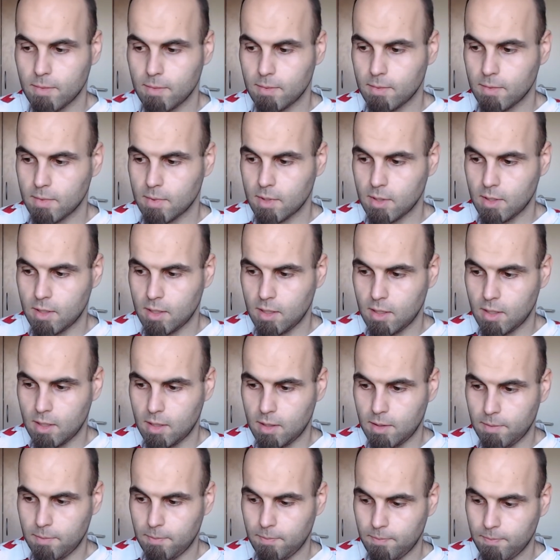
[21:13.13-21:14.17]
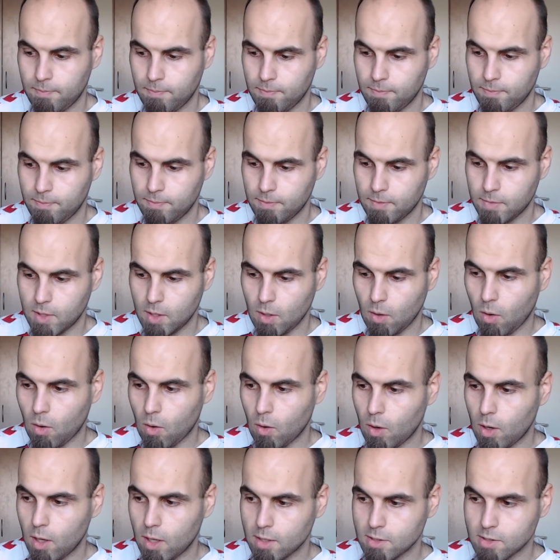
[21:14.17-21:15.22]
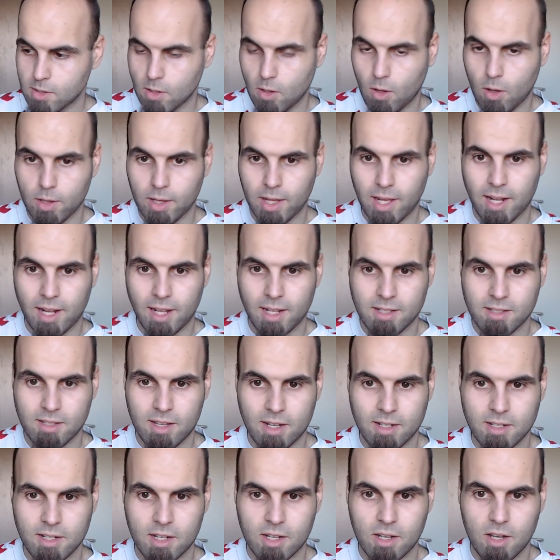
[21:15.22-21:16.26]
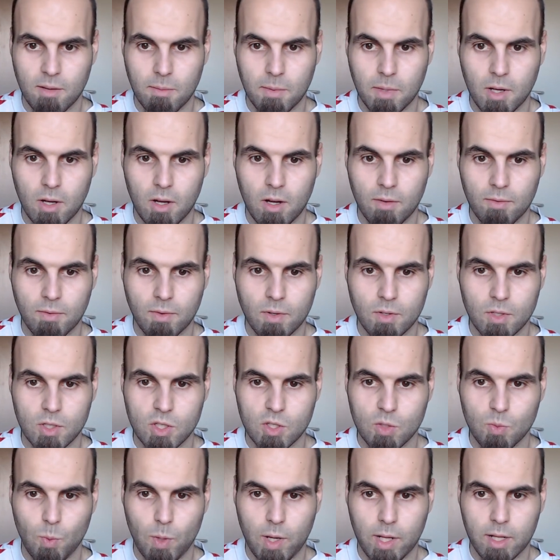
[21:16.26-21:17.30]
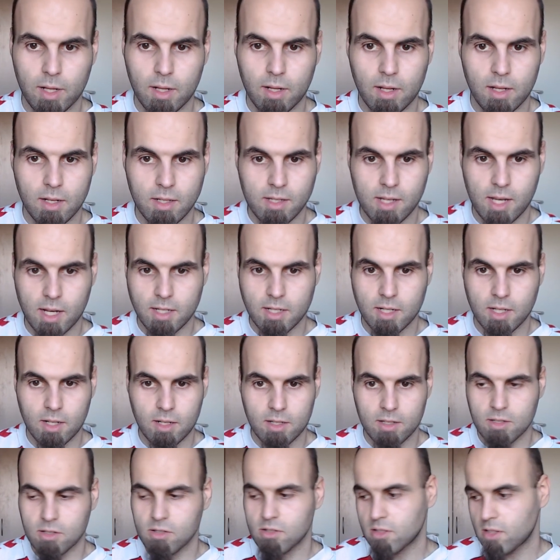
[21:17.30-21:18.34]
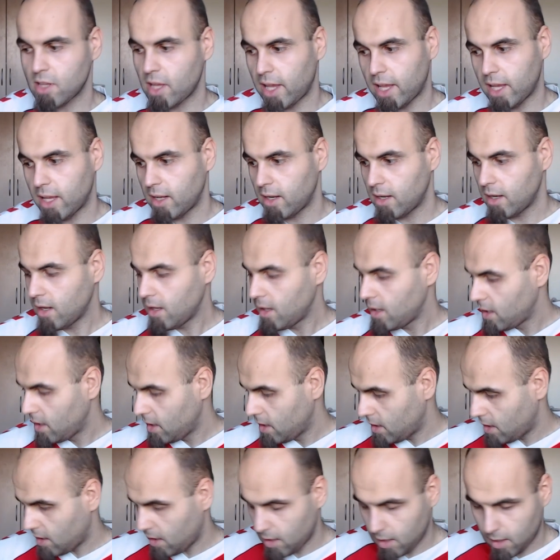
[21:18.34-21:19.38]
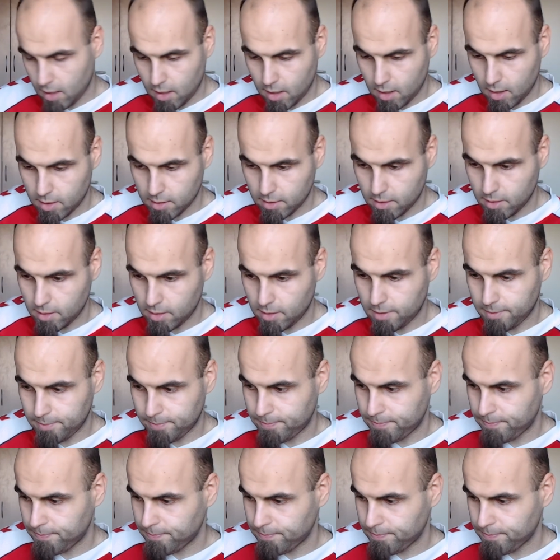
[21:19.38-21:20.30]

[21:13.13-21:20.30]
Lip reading: the oils and all that is actually coming off your sweat. It's actually going to stain the